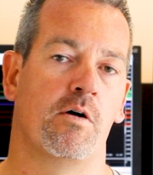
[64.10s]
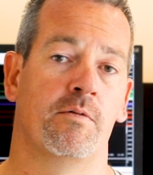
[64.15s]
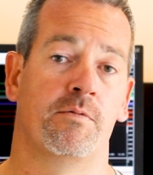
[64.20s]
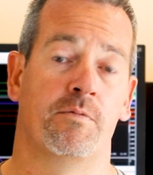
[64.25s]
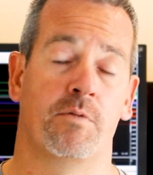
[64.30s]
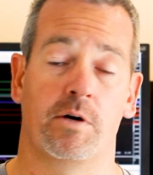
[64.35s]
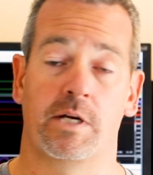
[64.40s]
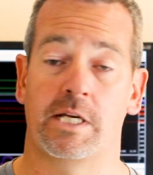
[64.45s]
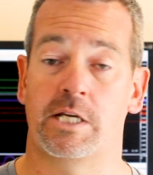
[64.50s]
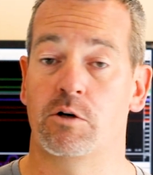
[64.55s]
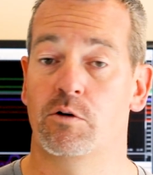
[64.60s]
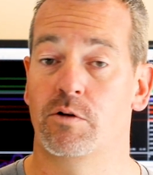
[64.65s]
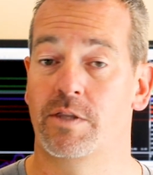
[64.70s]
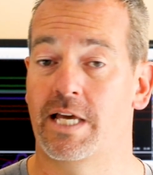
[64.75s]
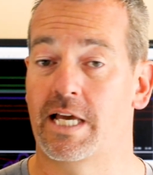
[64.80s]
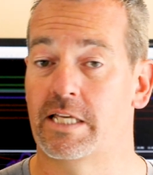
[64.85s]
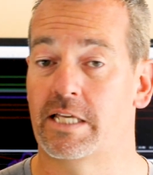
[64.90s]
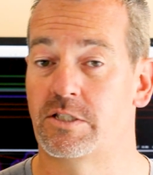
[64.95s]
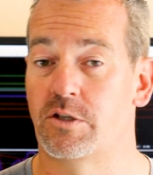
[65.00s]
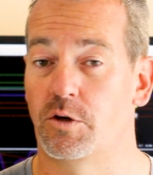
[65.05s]
of what you call
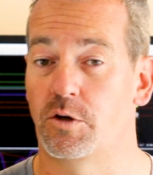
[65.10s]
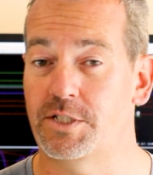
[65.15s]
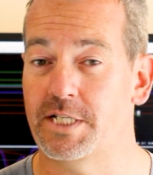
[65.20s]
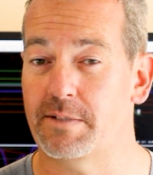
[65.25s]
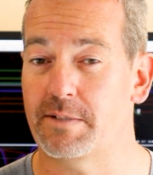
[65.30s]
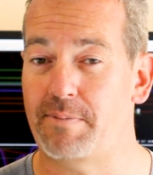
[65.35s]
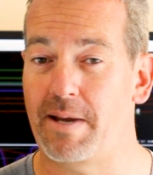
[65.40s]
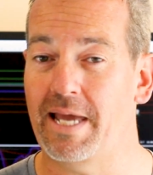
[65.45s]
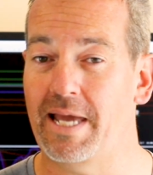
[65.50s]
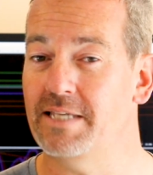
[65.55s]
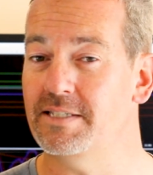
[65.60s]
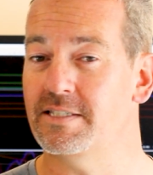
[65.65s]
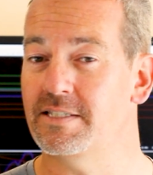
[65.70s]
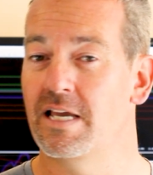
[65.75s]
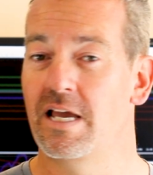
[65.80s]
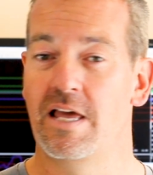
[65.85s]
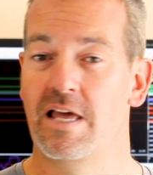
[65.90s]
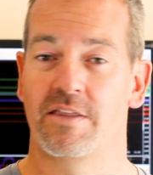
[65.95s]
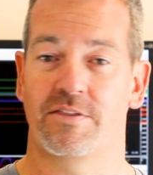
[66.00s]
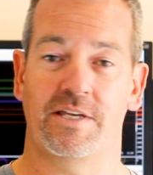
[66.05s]
the exotic pairs,
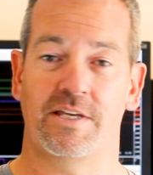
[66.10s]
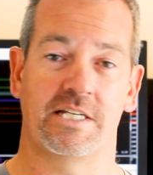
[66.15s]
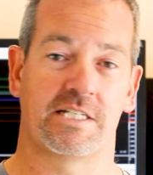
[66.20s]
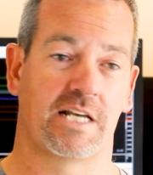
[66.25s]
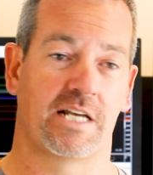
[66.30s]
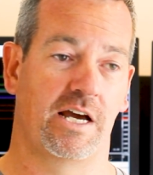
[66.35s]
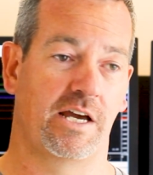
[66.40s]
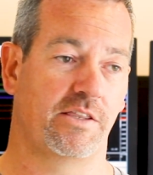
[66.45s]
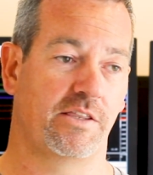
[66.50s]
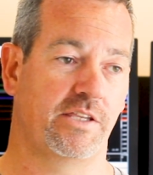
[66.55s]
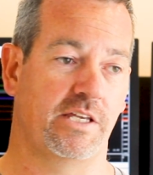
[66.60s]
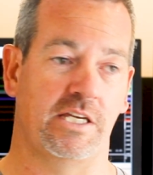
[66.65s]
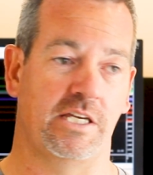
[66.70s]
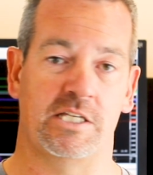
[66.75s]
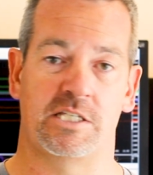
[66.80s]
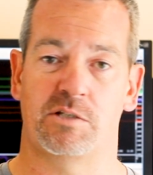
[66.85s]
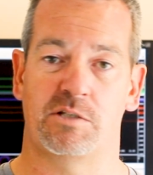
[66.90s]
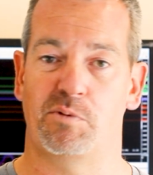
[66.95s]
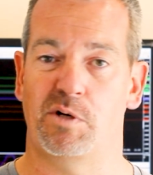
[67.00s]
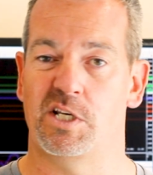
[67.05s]
things like
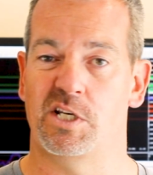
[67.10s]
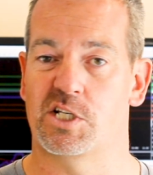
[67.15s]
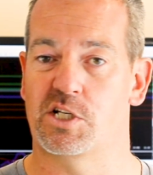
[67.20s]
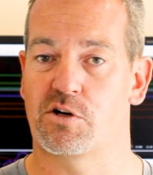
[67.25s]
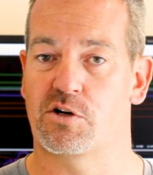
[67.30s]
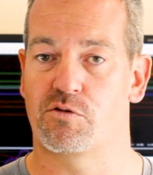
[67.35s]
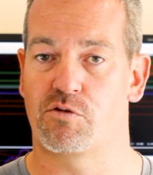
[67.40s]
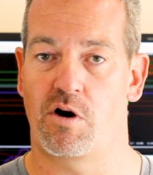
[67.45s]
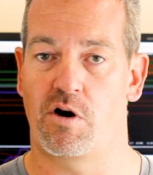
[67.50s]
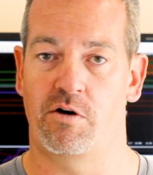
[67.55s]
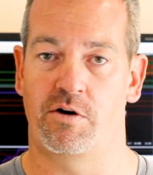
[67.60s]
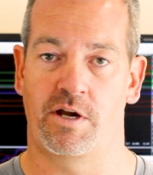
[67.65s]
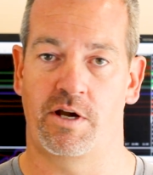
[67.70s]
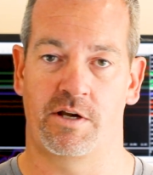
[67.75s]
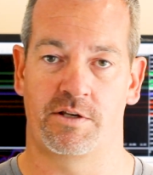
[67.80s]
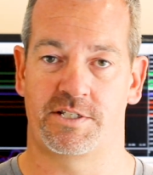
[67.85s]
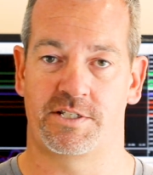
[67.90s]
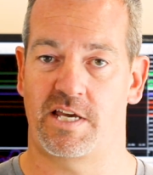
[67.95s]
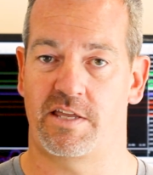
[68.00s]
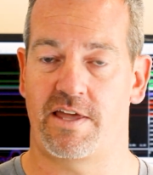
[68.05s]
the Swedish
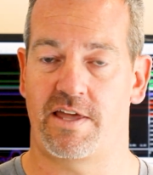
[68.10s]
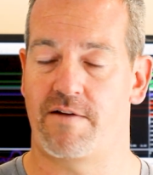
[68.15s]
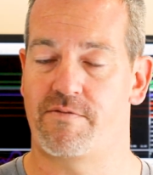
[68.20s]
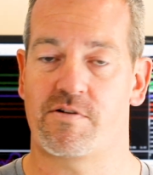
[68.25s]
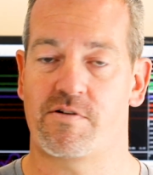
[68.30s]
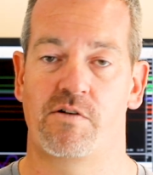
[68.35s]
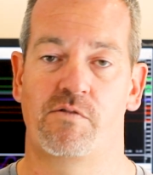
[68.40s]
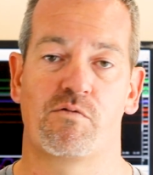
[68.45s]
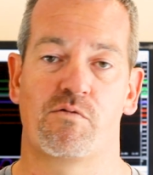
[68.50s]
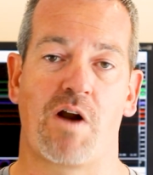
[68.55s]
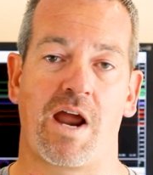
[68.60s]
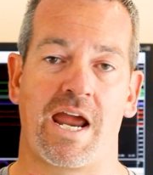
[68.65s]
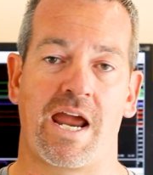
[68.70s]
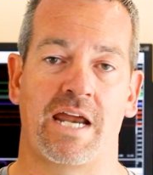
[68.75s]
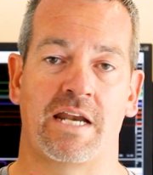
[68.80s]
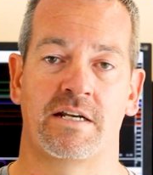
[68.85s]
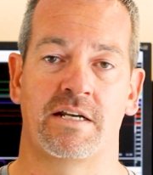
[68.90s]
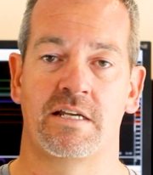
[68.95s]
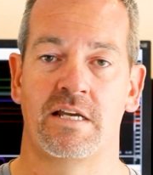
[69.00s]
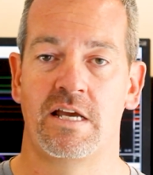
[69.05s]
krona, South African
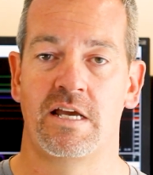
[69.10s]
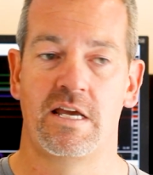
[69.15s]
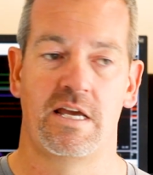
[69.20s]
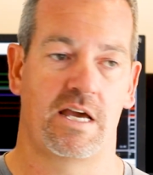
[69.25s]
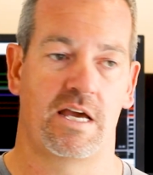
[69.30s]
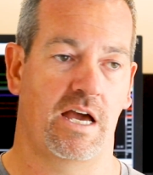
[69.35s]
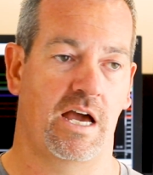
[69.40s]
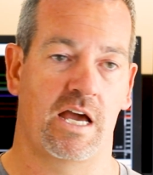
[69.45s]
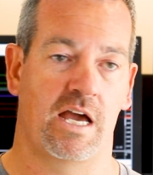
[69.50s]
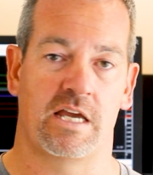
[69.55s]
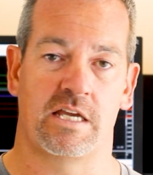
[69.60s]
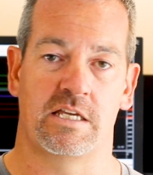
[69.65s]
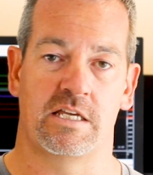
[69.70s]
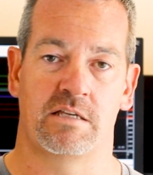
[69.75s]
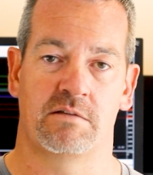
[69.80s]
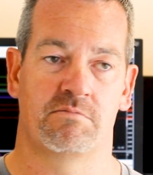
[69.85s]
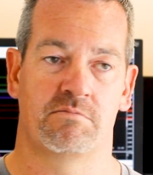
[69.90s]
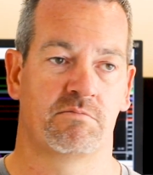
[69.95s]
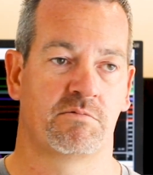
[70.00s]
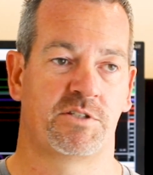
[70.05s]
rand, uh,
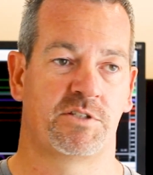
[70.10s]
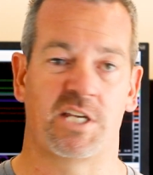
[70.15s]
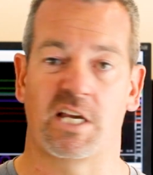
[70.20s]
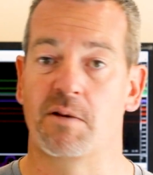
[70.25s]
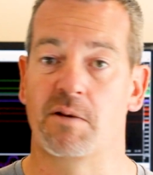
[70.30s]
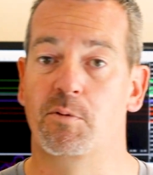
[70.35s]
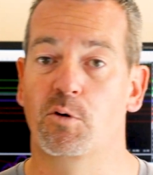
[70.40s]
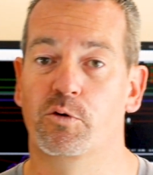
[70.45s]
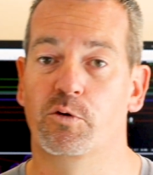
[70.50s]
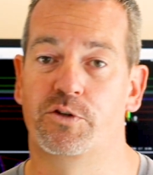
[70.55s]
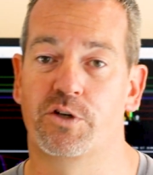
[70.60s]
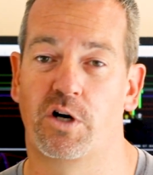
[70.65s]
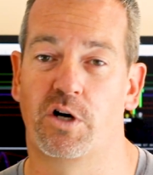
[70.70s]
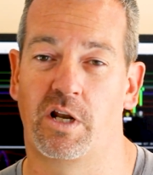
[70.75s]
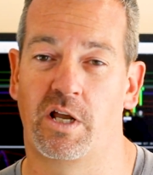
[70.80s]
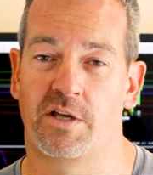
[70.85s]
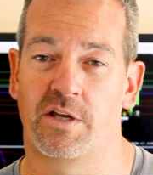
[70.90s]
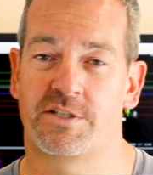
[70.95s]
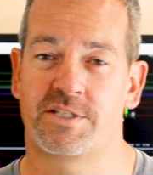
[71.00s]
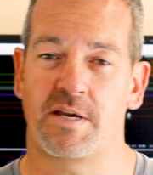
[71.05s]
Singapore
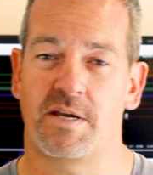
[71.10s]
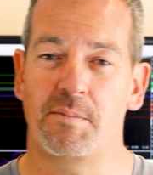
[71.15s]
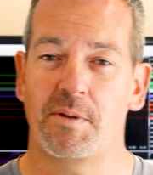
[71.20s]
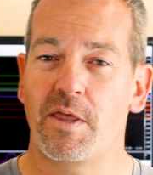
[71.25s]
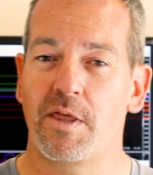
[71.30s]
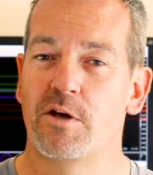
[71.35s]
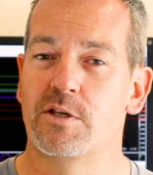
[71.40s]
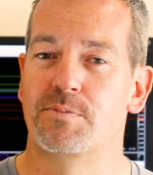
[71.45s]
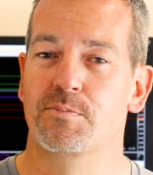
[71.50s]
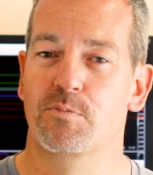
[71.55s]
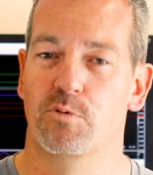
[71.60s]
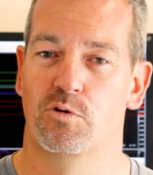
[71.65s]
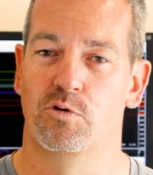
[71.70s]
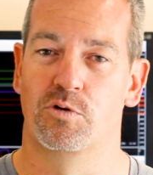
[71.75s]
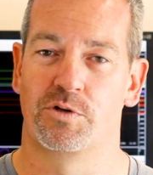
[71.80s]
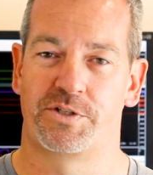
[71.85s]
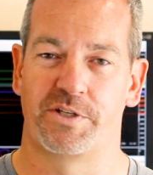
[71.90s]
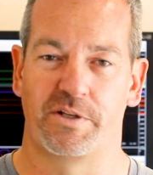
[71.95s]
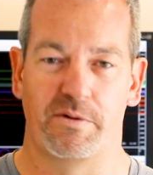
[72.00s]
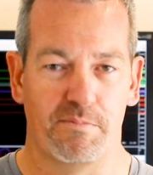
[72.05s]
dollar, some of those
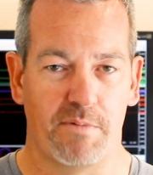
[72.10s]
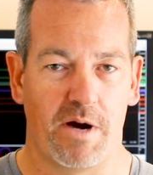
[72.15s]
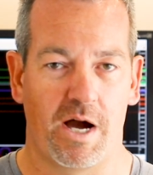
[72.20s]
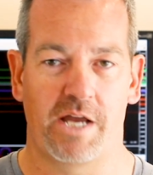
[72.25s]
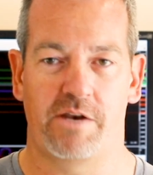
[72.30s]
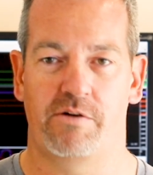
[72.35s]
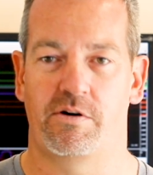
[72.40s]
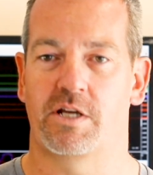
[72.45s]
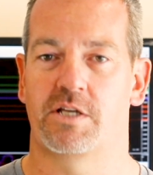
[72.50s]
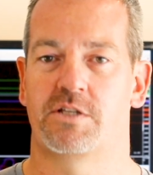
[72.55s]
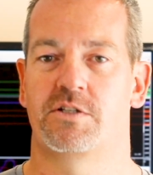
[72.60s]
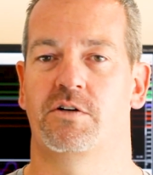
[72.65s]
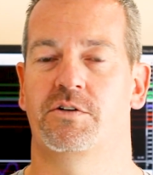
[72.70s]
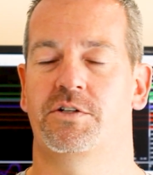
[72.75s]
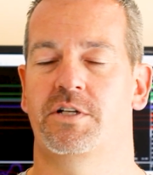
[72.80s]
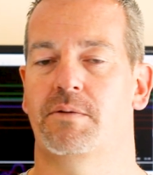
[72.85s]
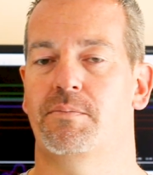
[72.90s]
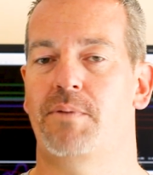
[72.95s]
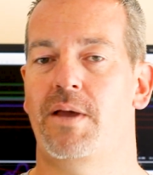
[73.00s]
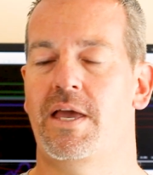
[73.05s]
more sort of minor
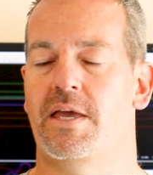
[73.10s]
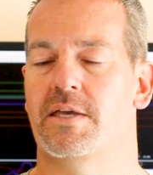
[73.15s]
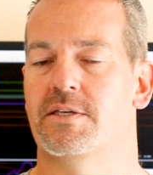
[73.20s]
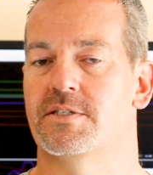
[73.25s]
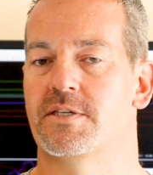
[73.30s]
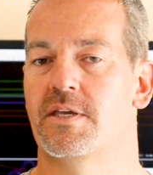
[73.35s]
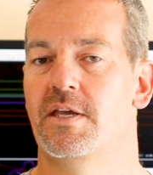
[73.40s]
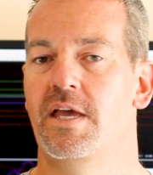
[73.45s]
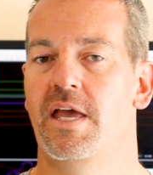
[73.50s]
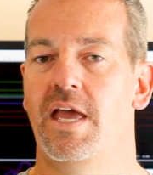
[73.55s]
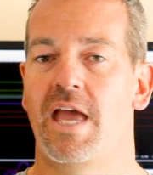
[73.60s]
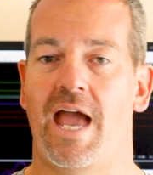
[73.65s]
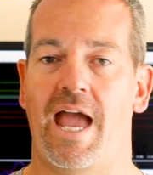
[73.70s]
exotic pairs.